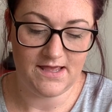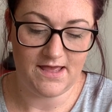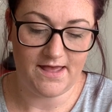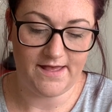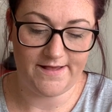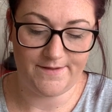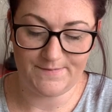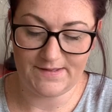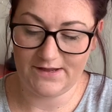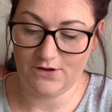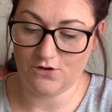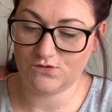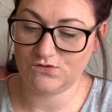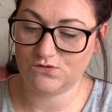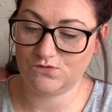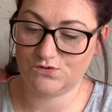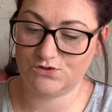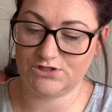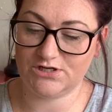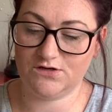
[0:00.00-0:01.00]
I also
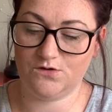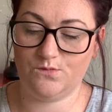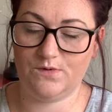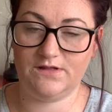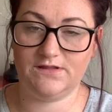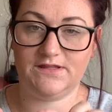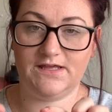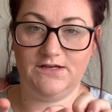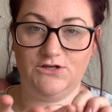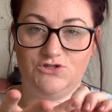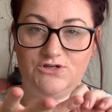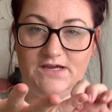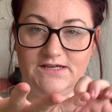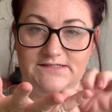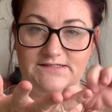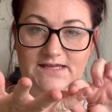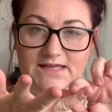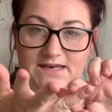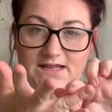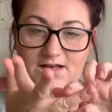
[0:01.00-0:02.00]
struggle with like dry
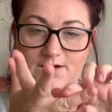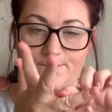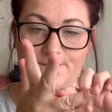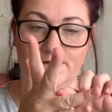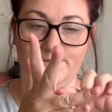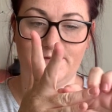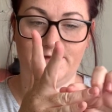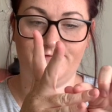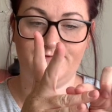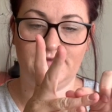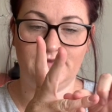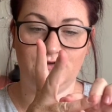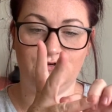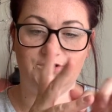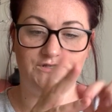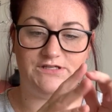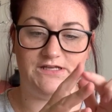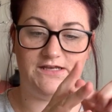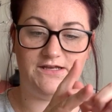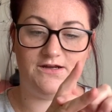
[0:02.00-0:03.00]
skin and among my
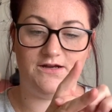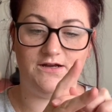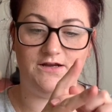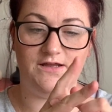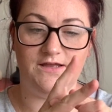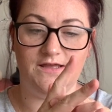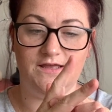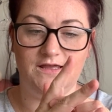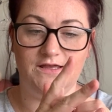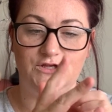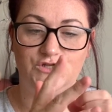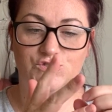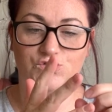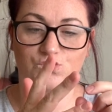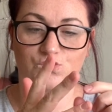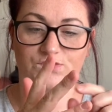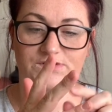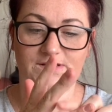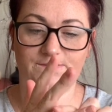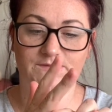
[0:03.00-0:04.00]
fingers here,
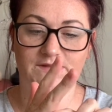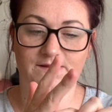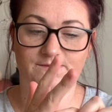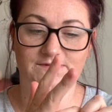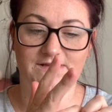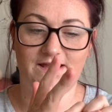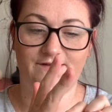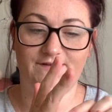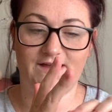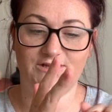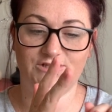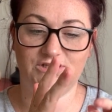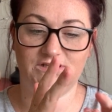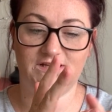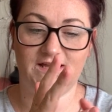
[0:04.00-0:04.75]
so sometimes I've actually